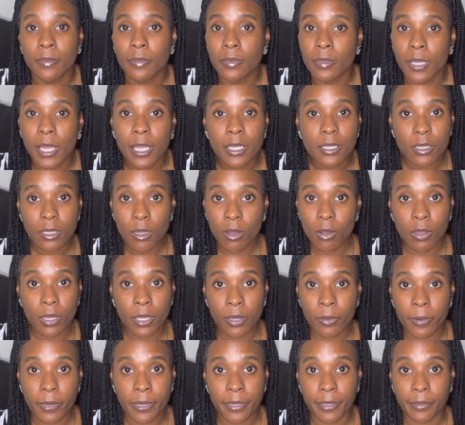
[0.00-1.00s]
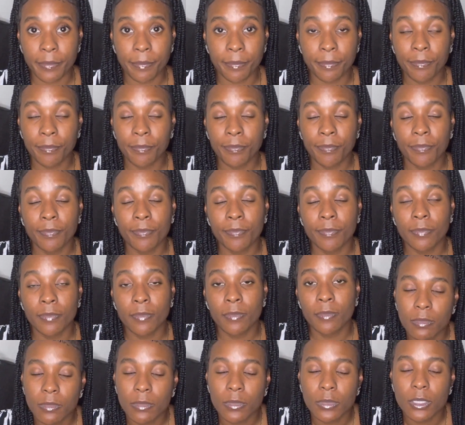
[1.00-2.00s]
That's the only way.
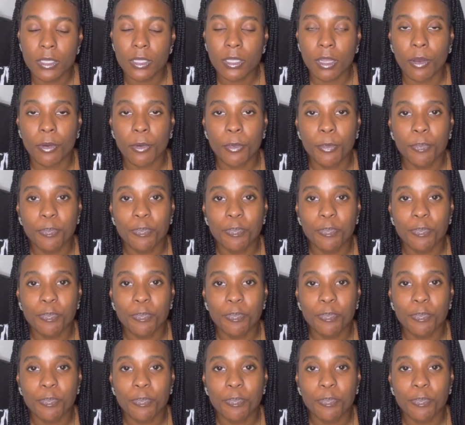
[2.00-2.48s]
So,